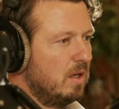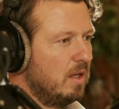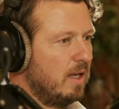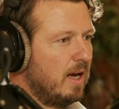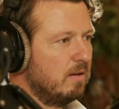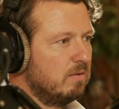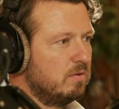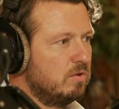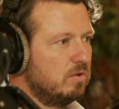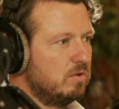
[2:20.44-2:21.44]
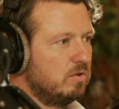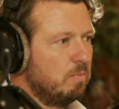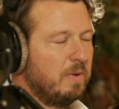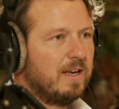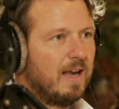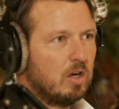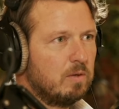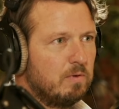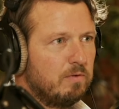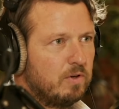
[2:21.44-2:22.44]
yeah, to be
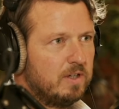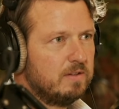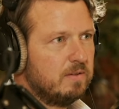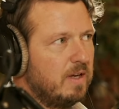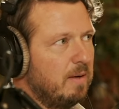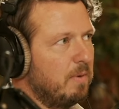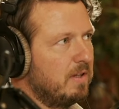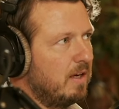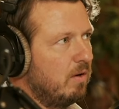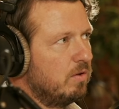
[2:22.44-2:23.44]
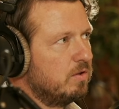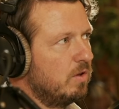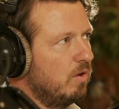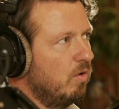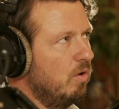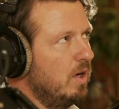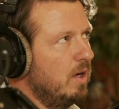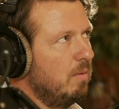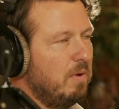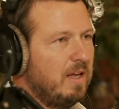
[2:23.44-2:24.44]
accountable for it, but then also
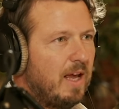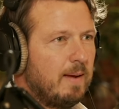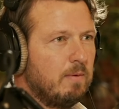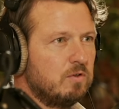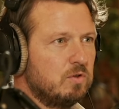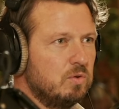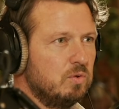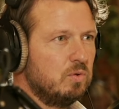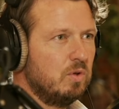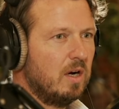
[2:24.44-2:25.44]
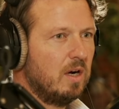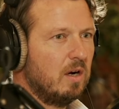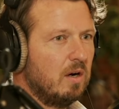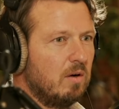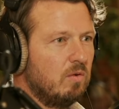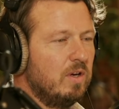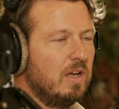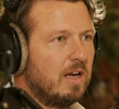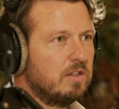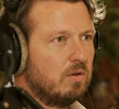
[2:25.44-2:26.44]
being able to uh,
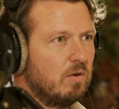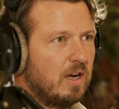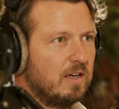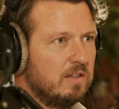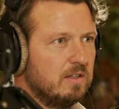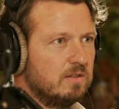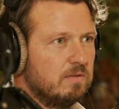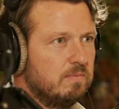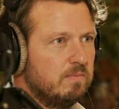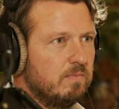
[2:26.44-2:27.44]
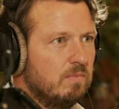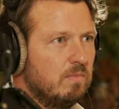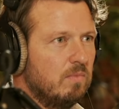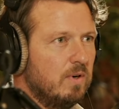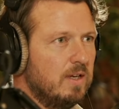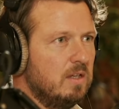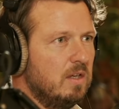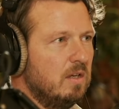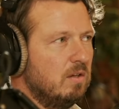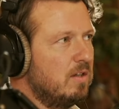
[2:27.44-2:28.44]
realize your own ideas, right?
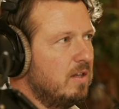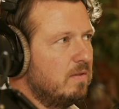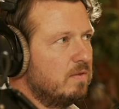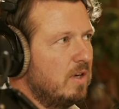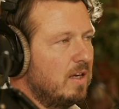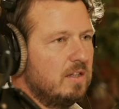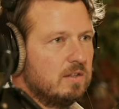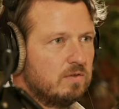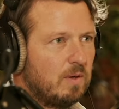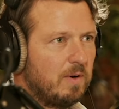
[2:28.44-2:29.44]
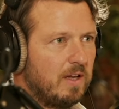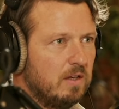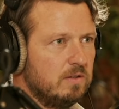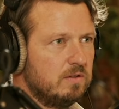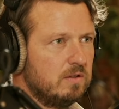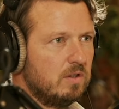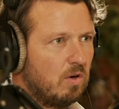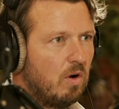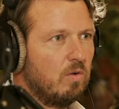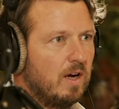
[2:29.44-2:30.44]
Not the ideas of somebody else, your
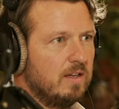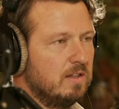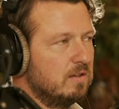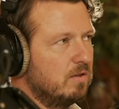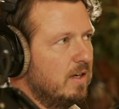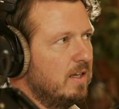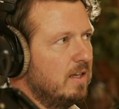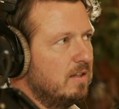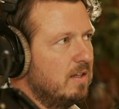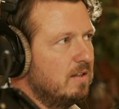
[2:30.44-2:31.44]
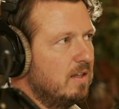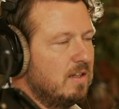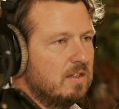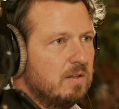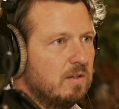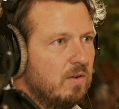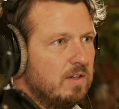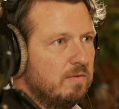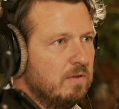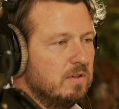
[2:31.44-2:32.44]
own ideas, right? And, and that's a great
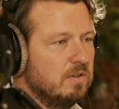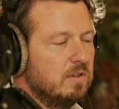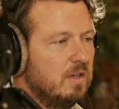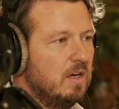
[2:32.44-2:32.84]
difference.